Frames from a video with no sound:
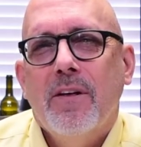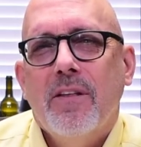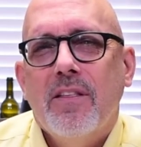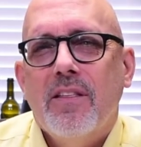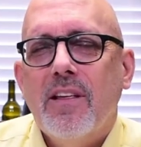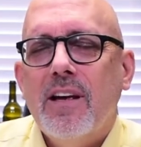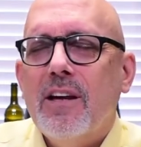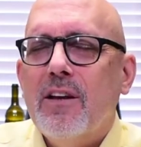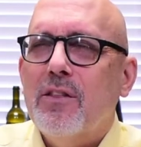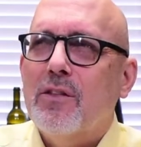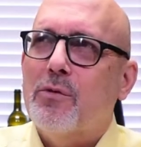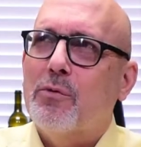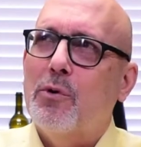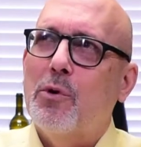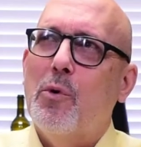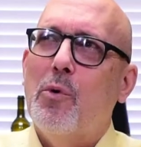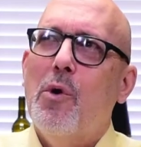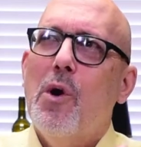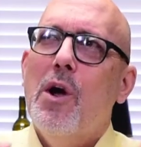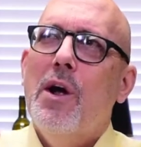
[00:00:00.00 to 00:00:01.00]
Think
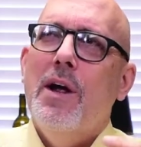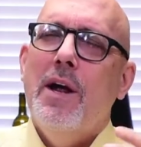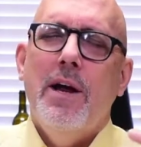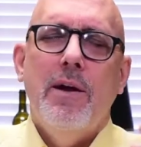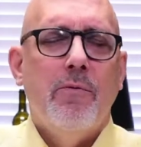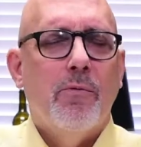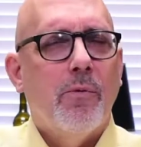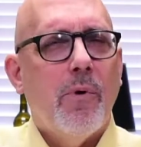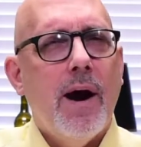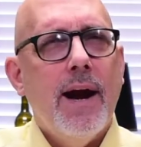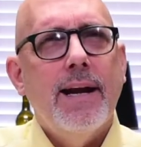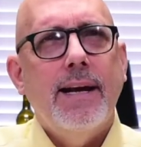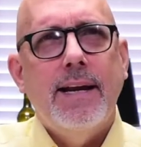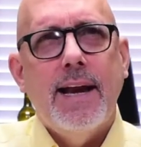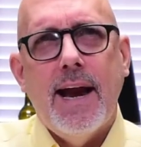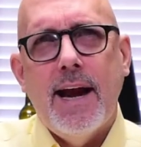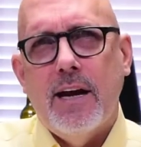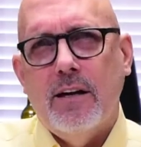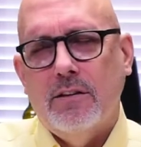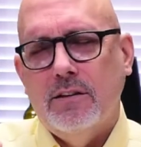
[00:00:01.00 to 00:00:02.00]
through and write
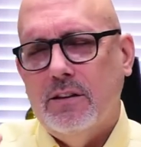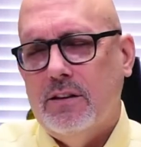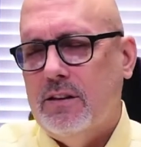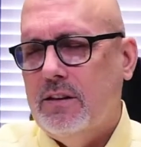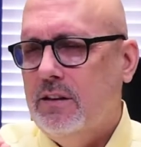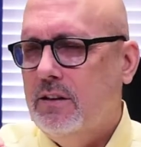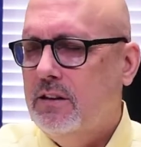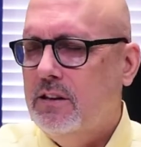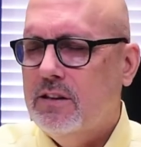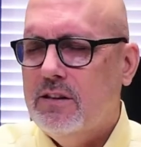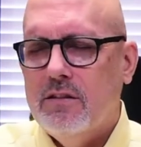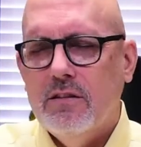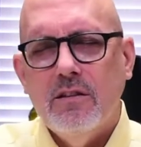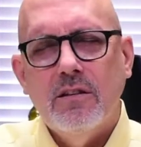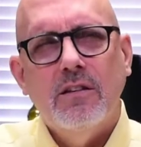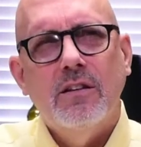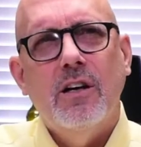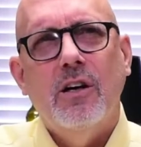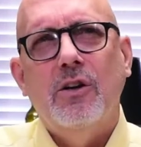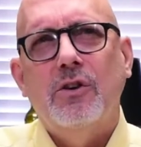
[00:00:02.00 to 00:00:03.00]
down, just
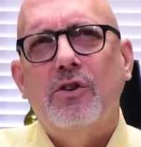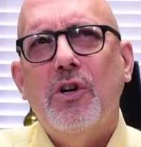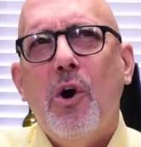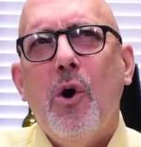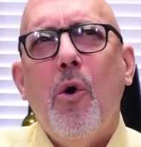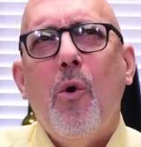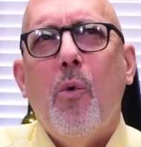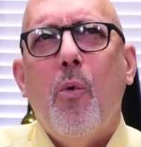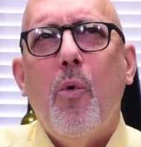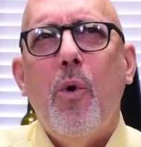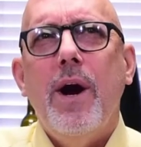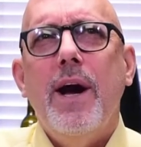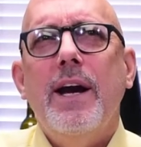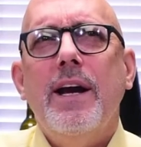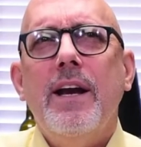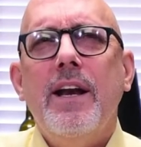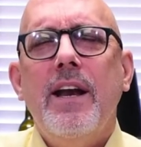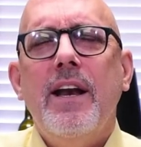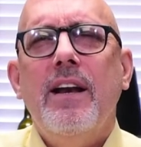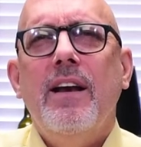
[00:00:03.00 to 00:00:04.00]
little notes.
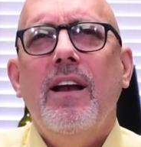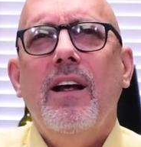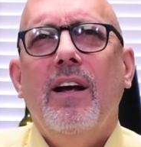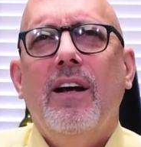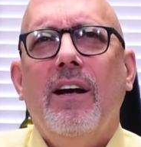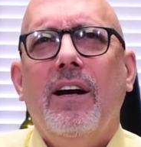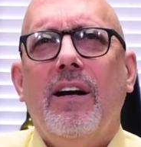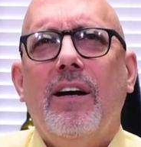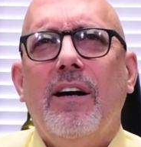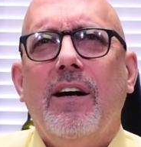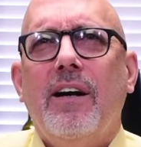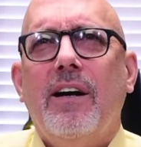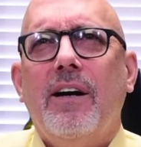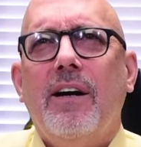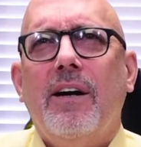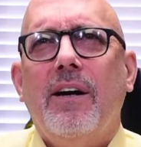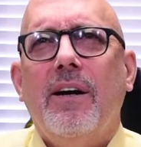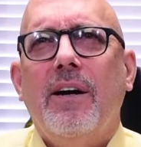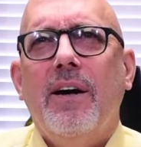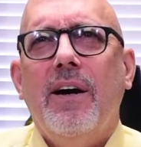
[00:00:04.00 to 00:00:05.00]
When
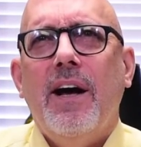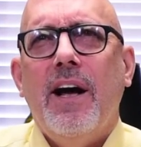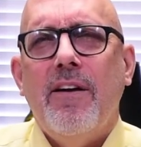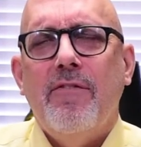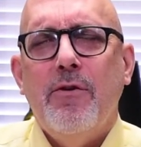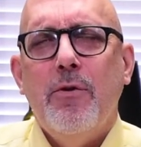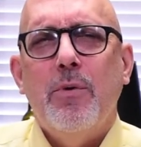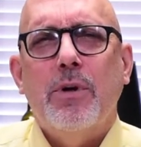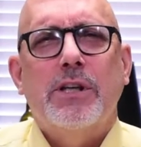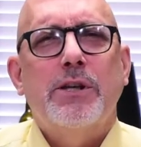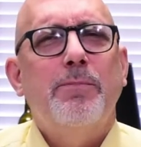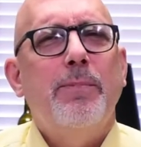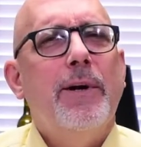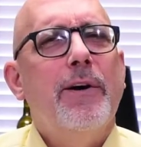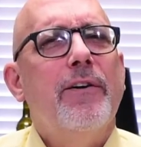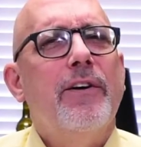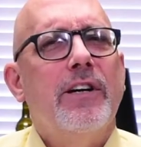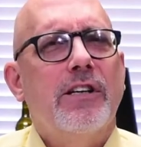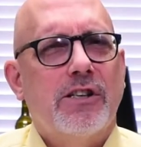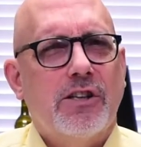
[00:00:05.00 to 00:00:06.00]
have you
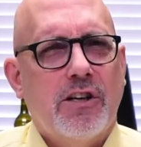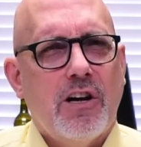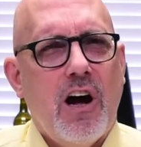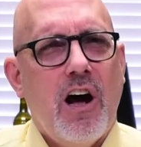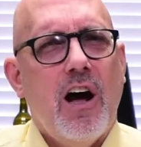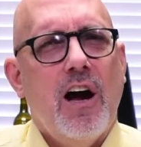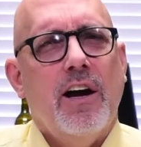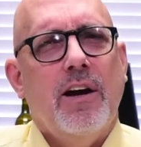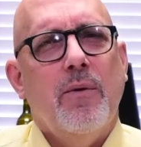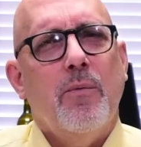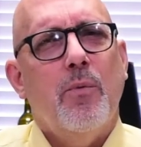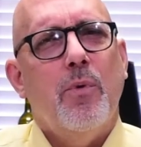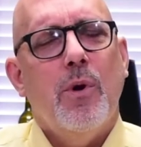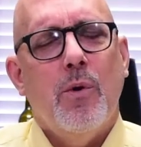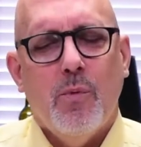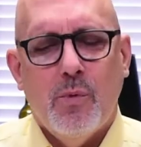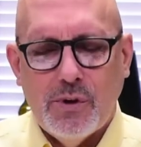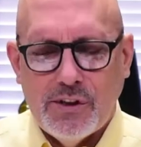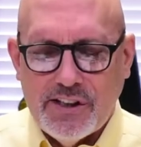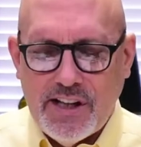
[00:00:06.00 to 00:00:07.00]
experienced God, and
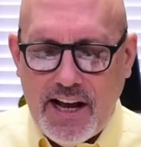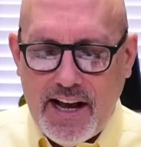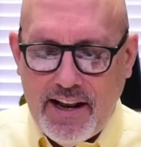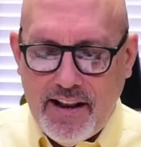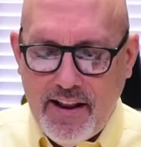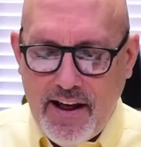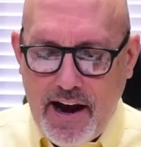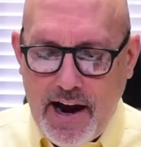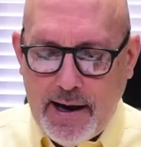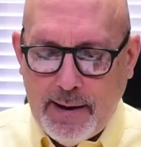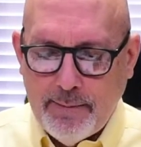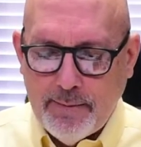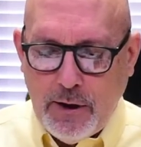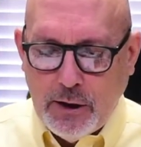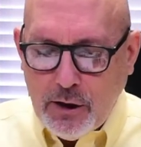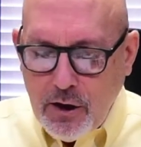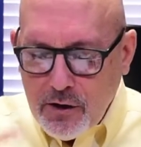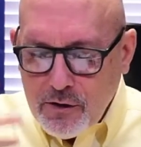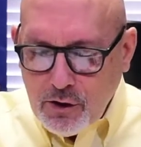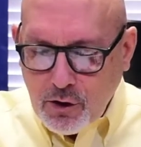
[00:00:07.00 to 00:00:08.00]
what was that like?
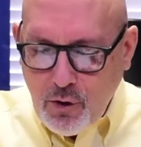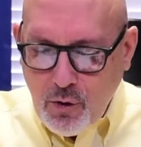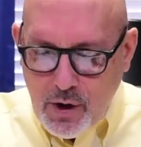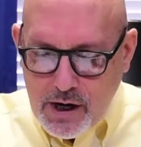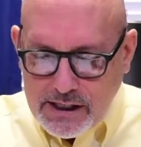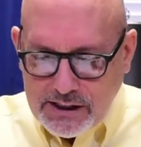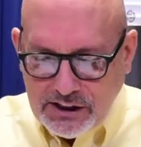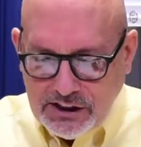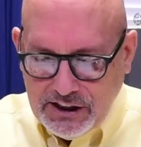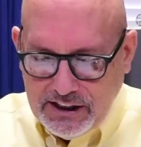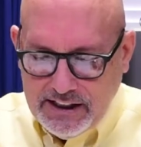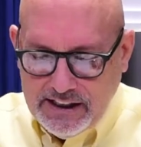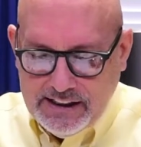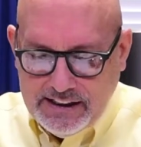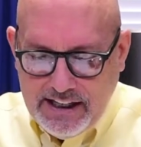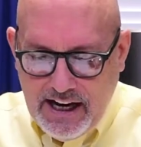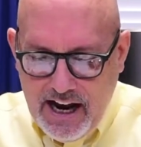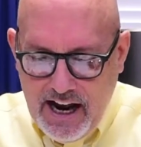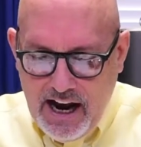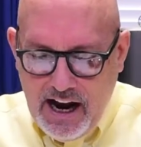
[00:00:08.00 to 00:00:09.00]
Another question
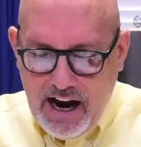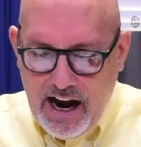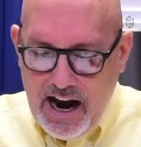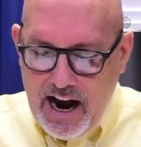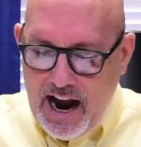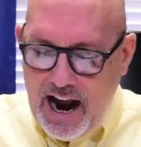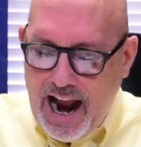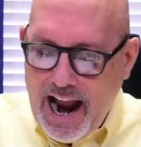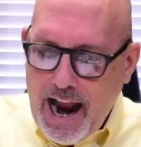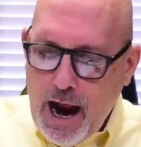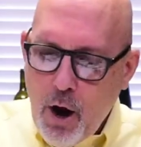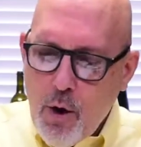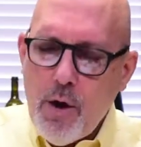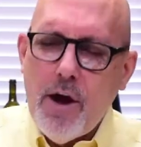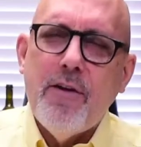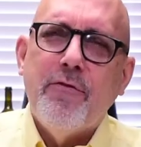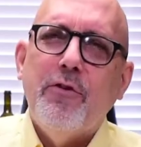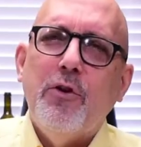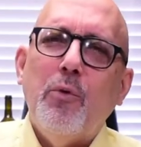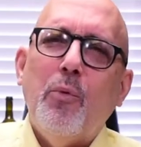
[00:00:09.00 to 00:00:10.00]
is, how
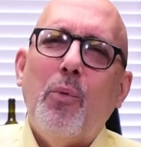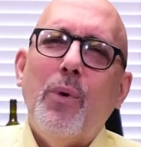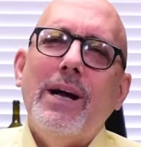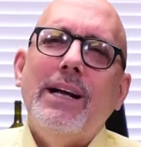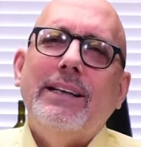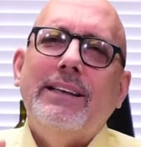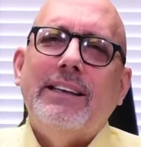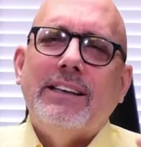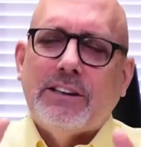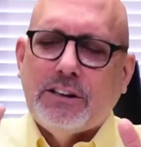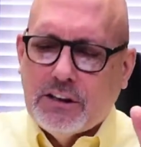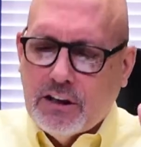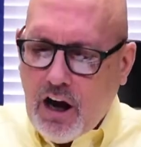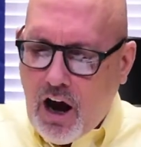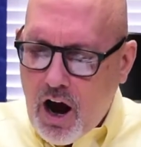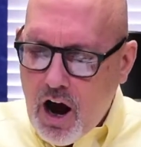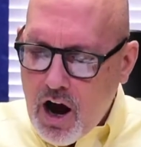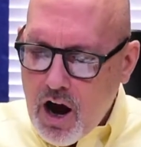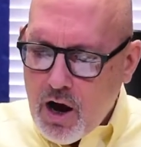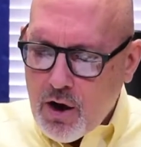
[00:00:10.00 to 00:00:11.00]
have you witnessed
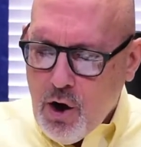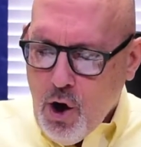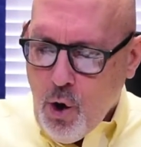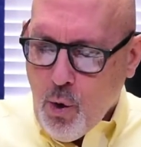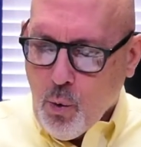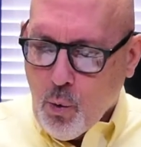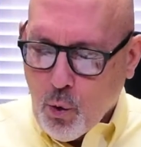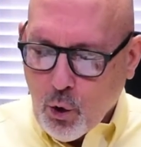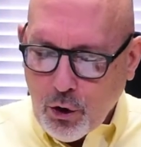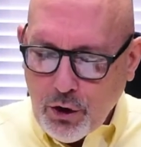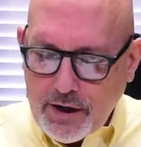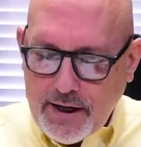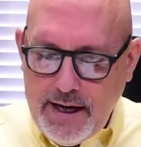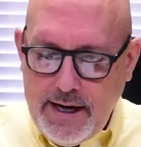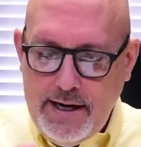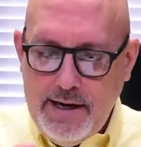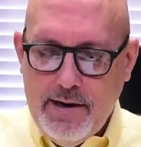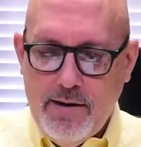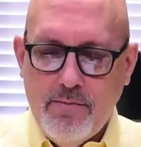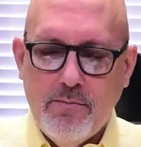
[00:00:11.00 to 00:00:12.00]
God
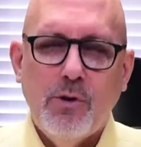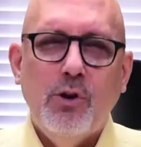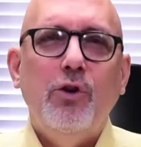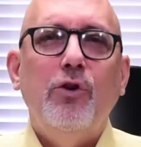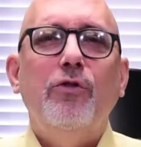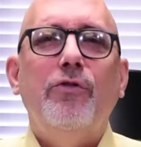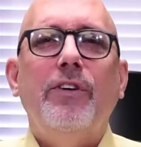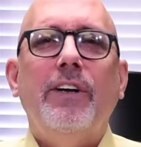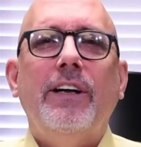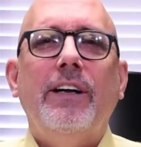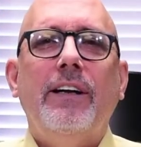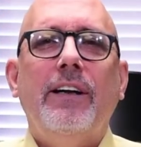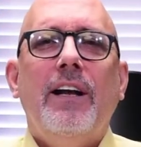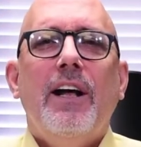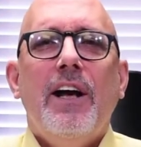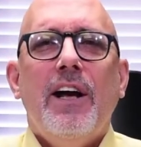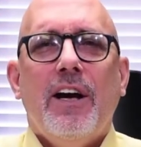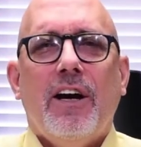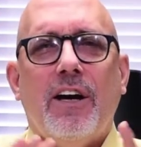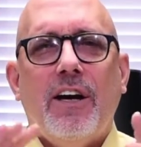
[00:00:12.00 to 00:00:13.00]
working and moving,
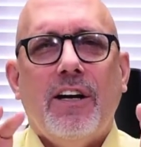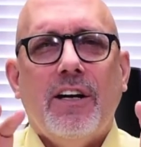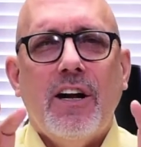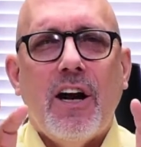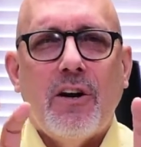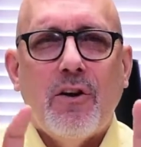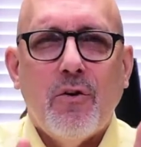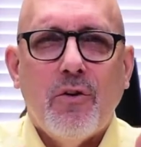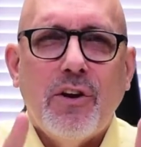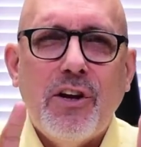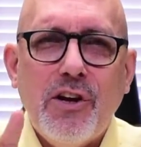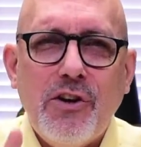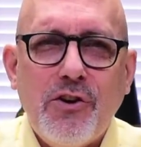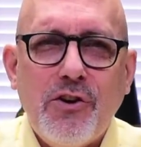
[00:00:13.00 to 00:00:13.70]
not only